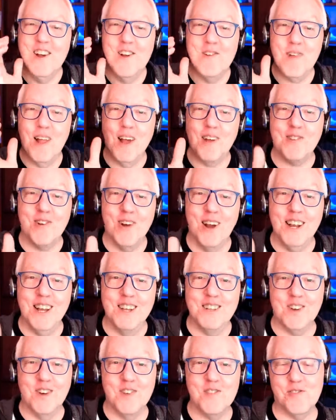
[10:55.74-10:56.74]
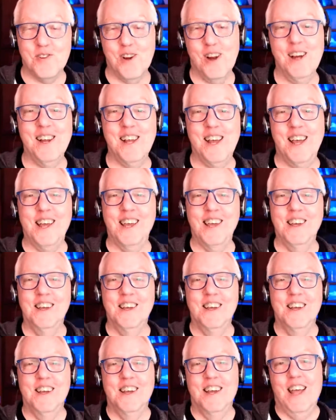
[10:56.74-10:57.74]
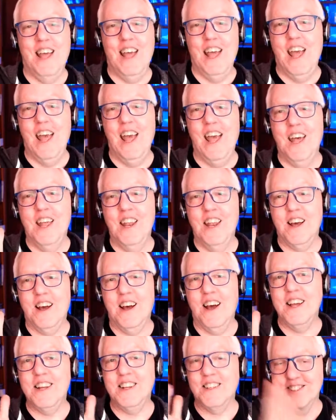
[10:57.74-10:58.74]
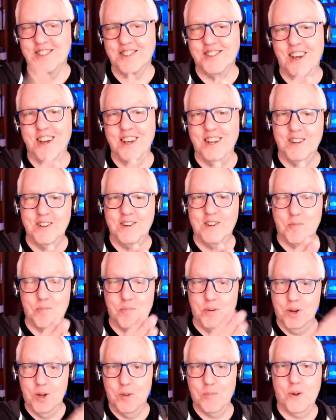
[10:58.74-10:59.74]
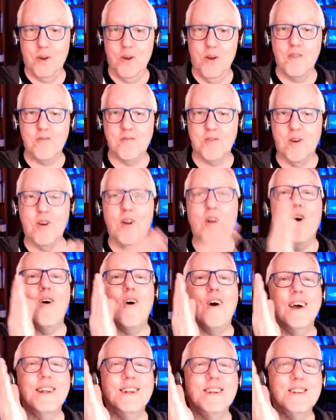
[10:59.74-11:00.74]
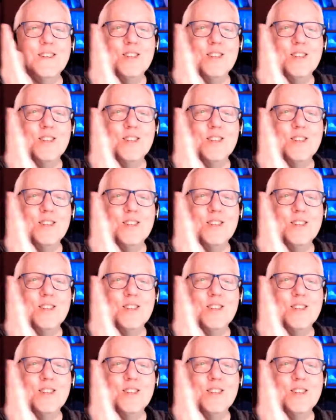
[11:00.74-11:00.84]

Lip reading: Black Friday's on Friday, and I decided to put up an offer on